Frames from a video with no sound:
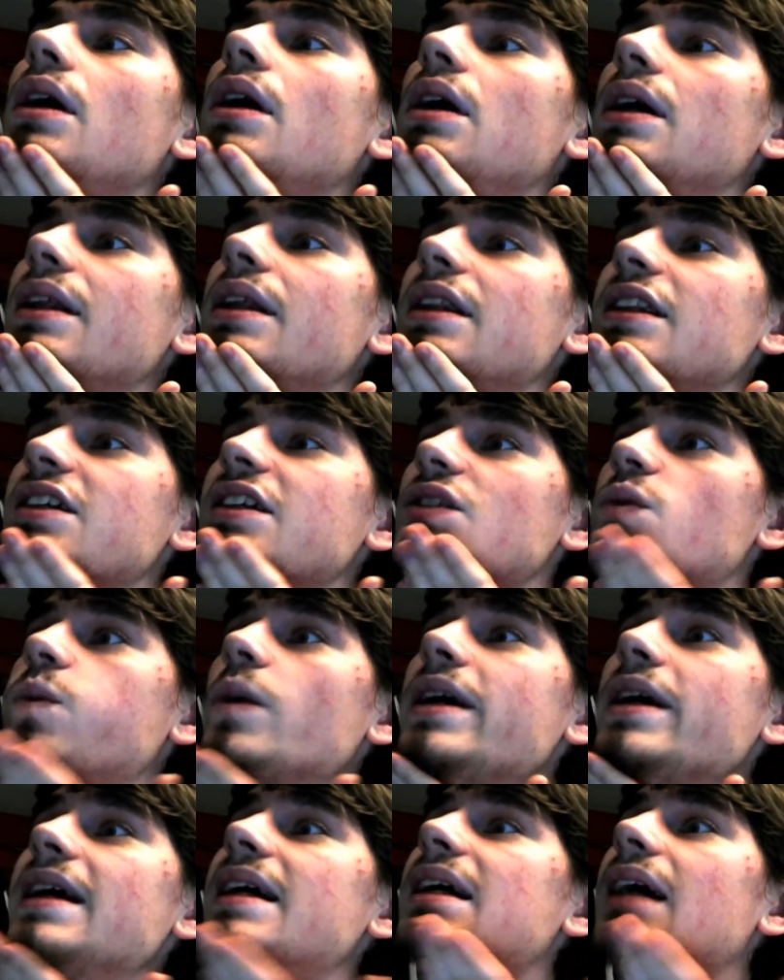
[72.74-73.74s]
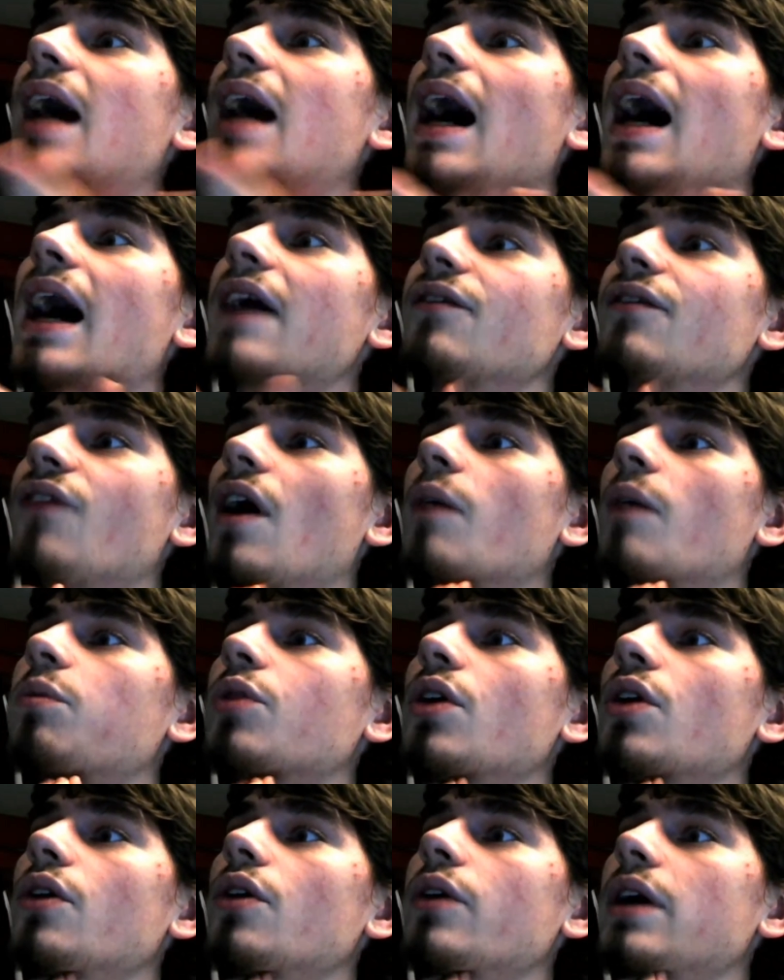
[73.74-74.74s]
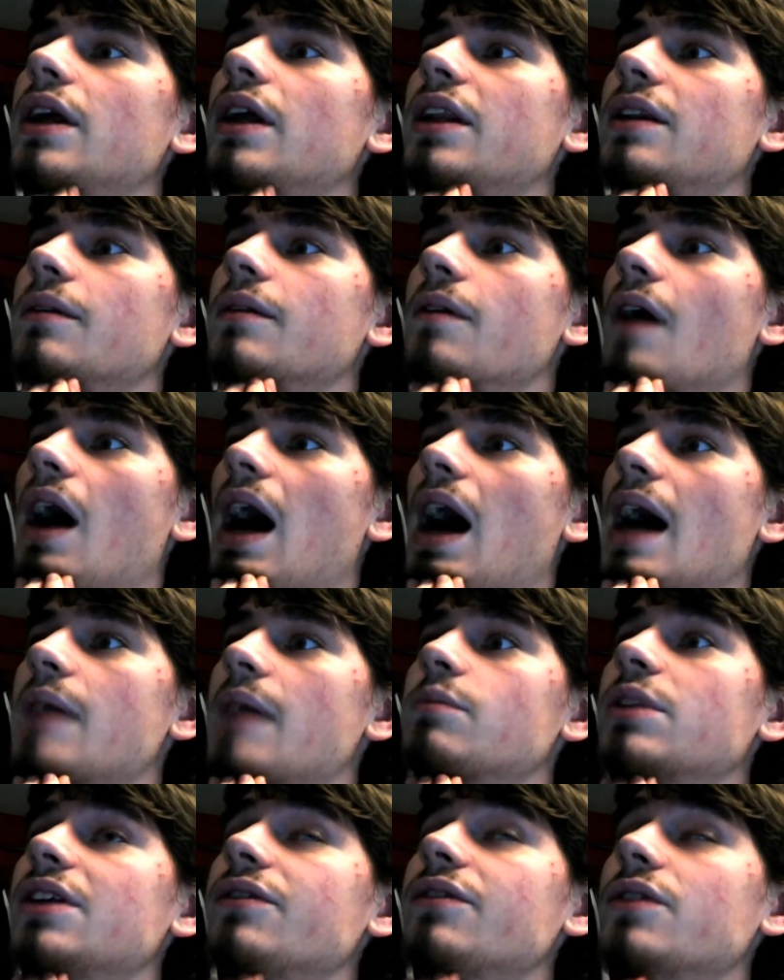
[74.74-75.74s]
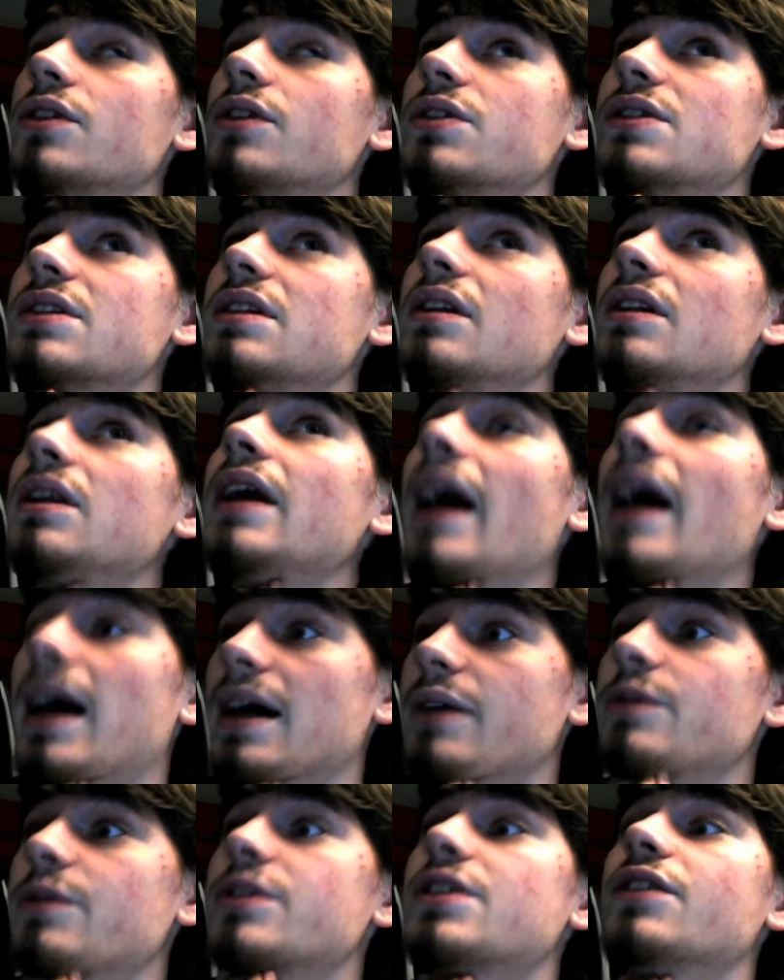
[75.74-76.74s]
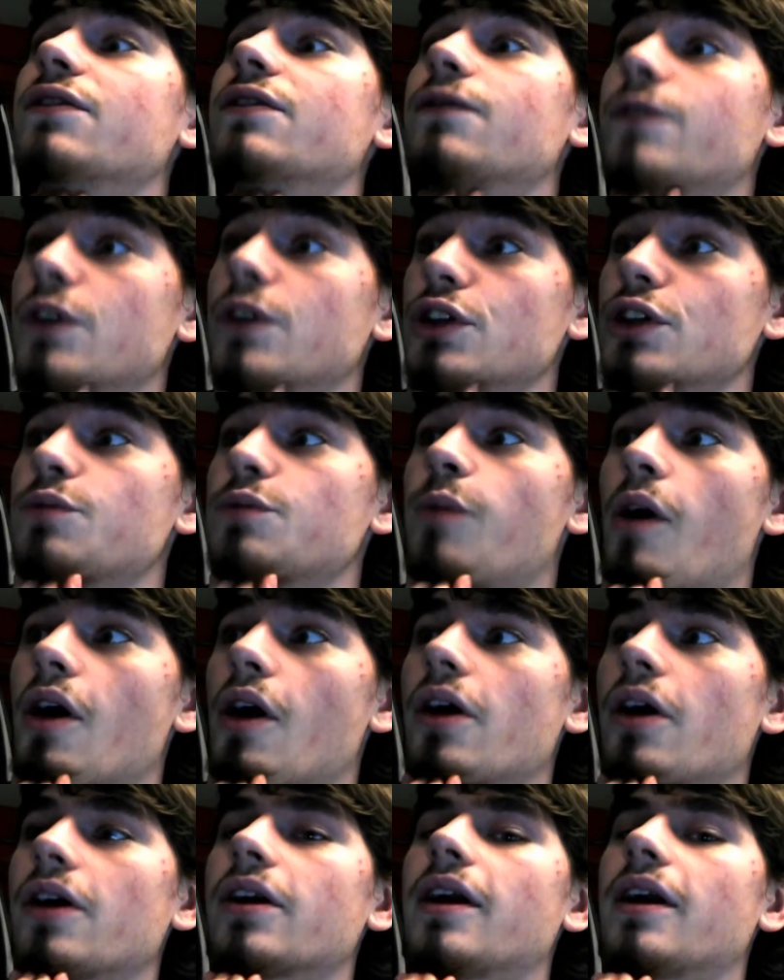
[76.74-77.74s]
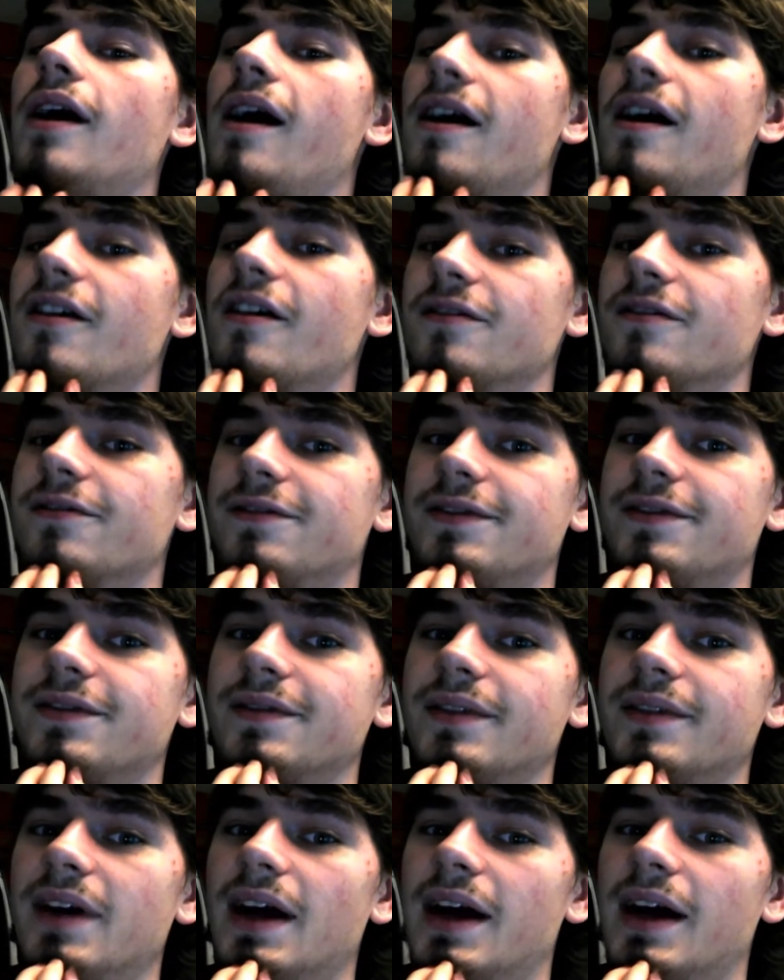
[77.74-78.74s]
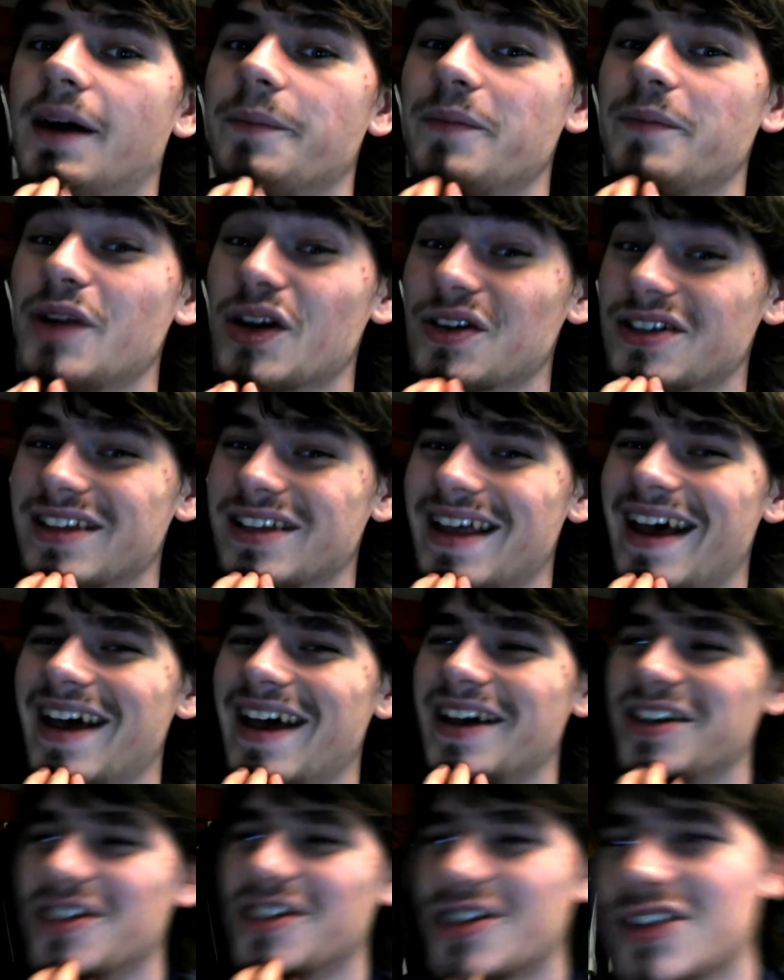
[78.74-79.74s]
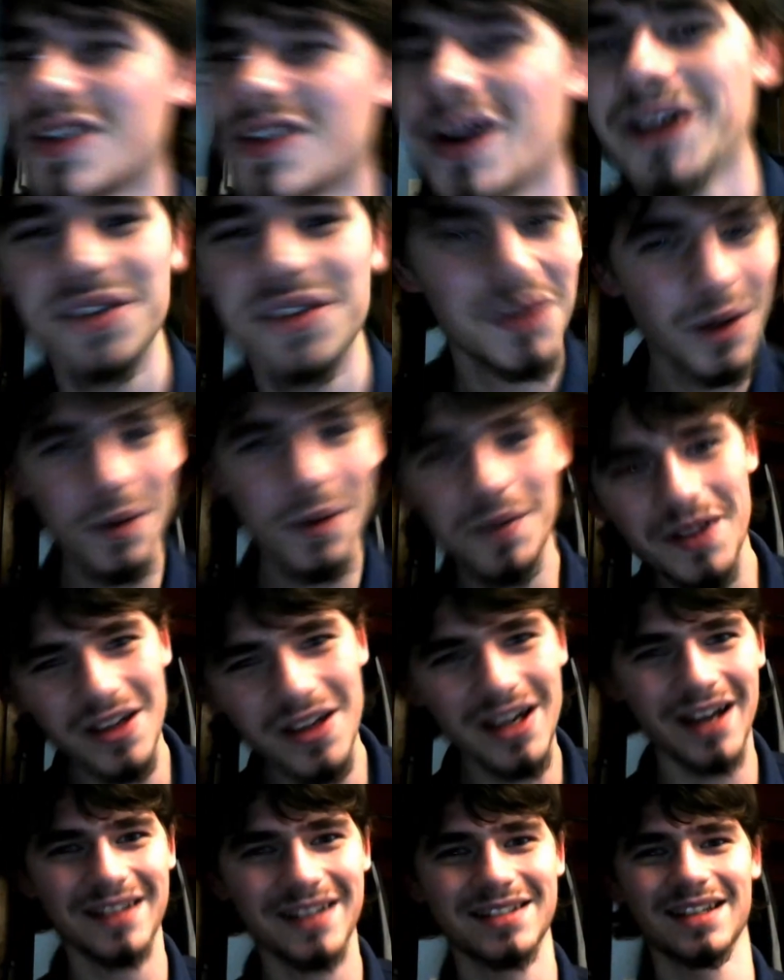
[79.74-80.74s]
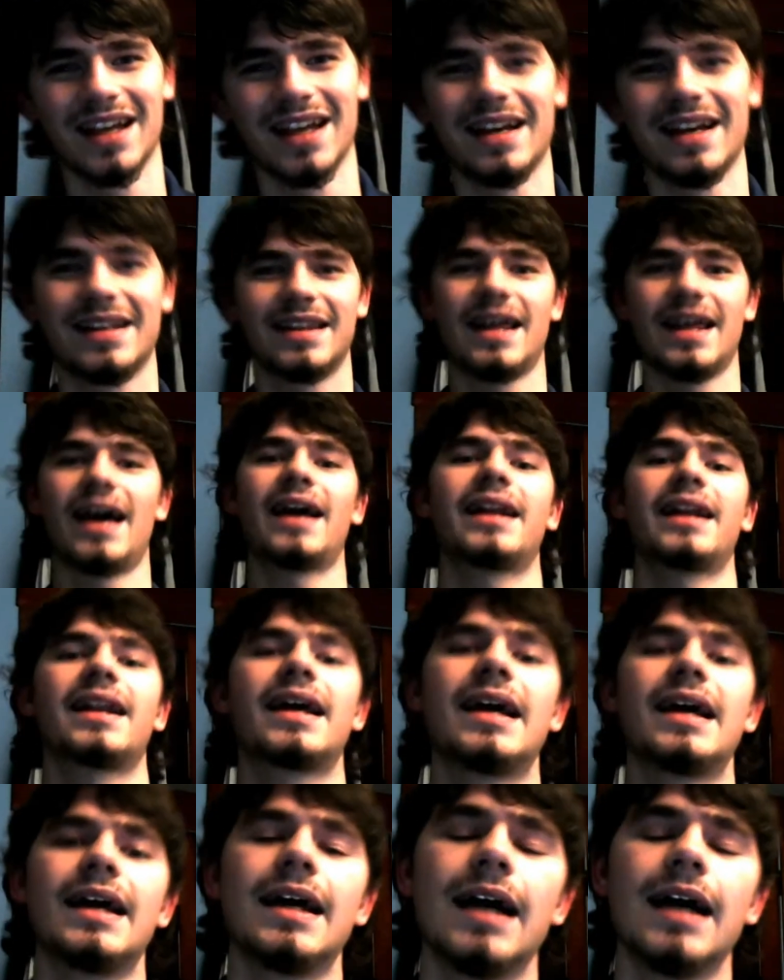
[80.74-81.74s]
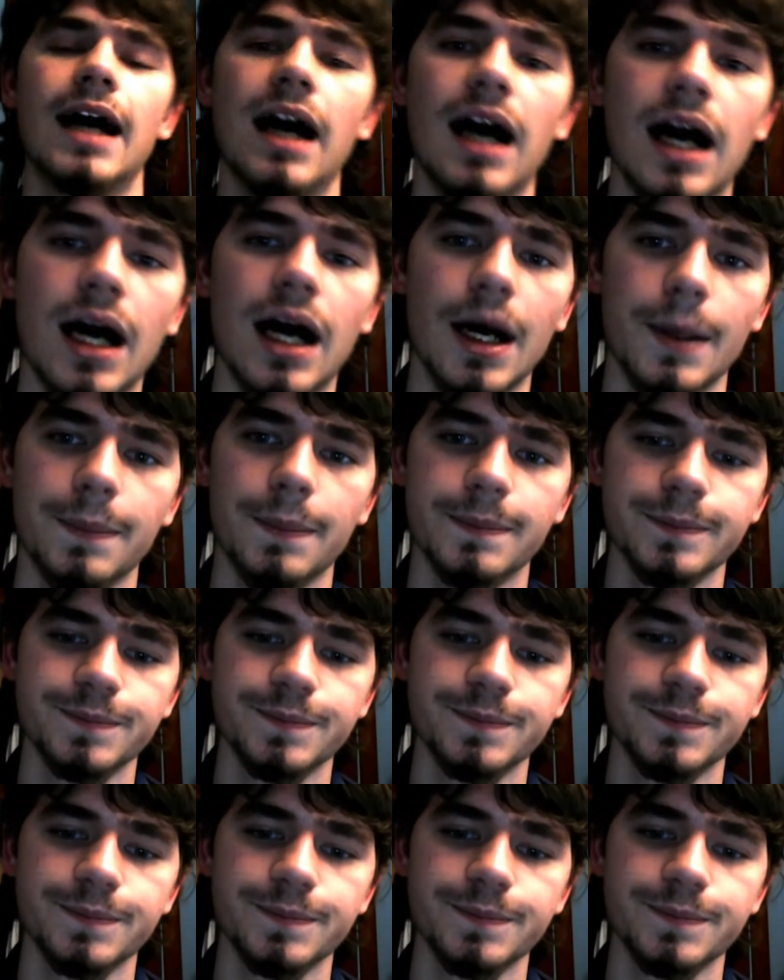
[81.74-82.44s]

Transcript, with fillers: this week I've uploaded, I believe it was, yeah, it was the first part of uh, Mirror's Edge. So I do hope that you guys like that. Um,